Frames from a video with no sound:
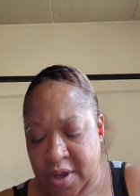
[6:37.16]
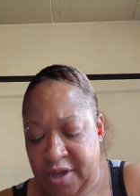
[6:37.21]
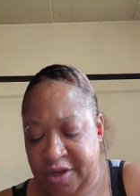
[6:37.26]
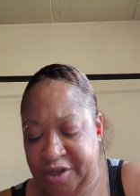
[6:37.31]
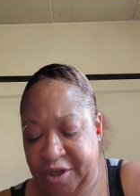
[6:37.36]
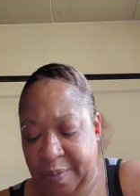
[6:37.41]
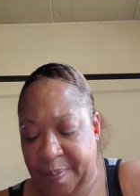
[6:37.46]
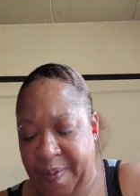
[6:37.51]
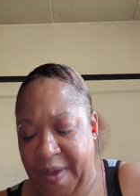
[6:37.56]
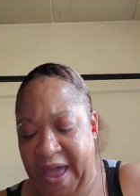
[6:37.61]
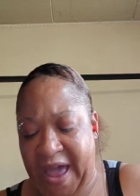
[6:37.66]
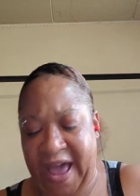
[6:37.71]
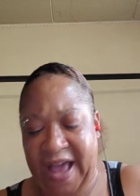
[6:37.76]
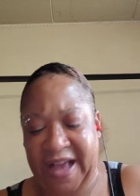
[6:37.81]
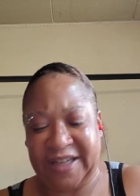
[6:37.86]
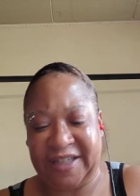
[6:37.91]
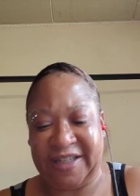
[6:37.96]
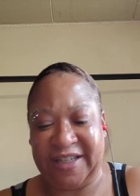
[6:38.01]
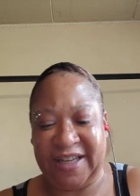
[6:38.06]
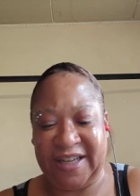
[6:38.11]
Your
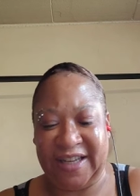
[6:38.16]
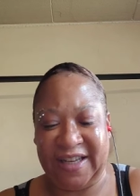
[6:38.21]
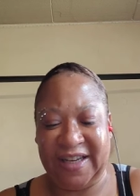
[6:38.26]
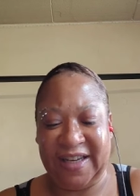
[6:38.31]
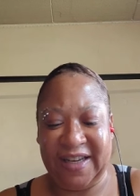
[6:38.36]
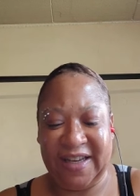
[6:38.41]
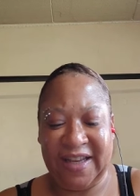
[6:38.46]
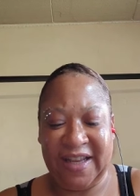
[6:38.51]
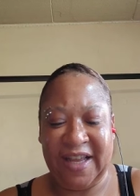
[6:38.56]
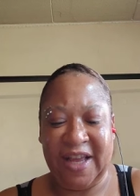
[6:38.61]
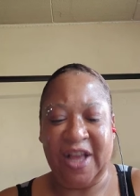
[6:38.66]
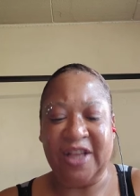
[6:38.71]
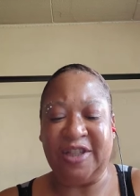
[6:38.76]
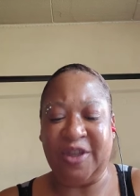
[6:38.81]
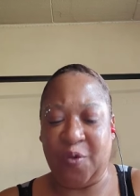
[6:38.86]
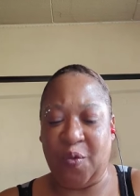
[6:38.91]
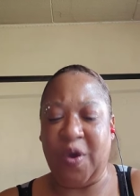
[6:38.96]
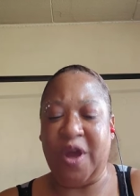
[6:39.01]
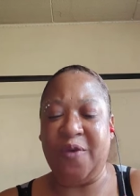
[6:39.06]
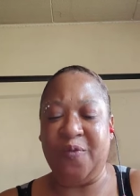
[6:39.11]
passion, it's a
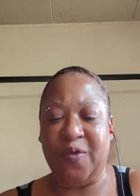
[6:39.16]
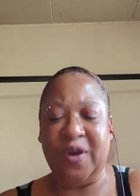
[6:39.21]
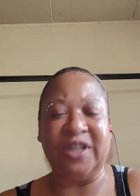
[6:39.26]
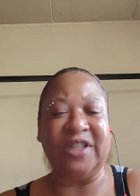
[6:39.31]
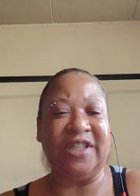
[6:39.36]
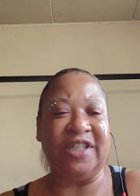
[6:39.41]
win-win